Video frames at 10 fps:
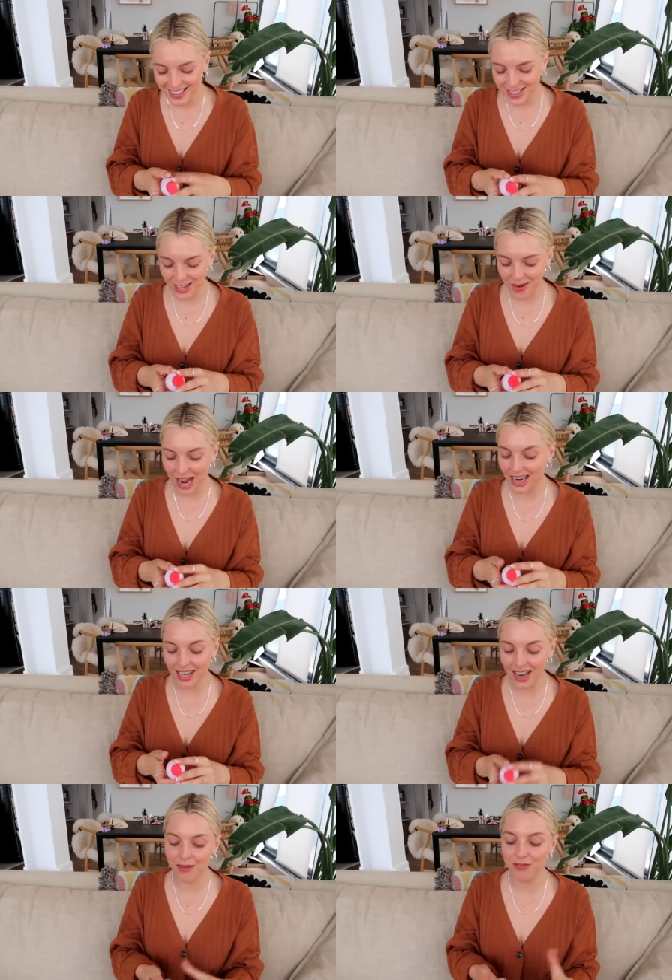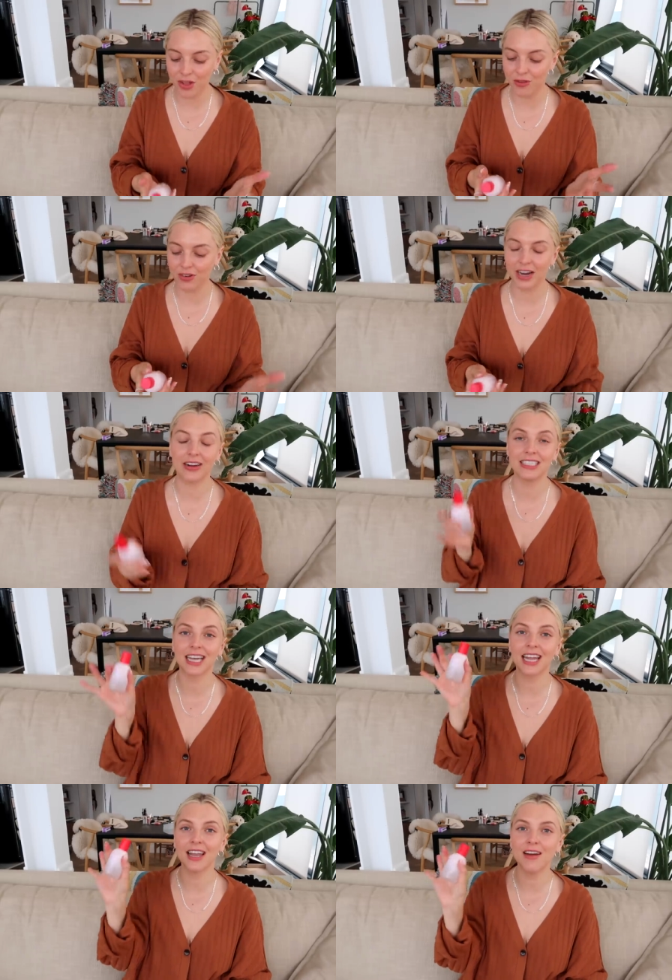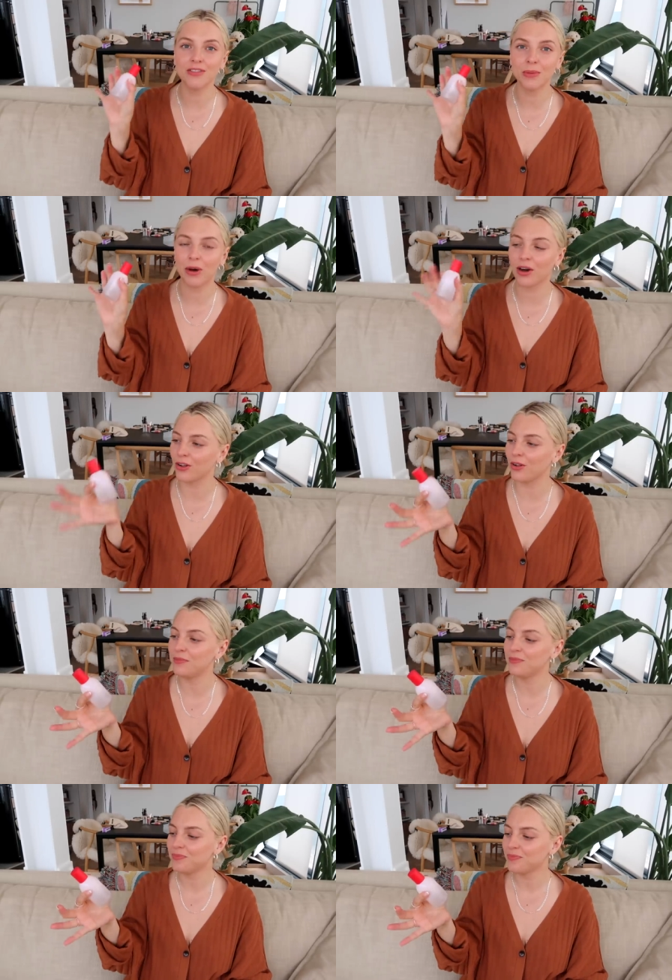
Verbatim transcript: So I love their fragrance. I love the bottle.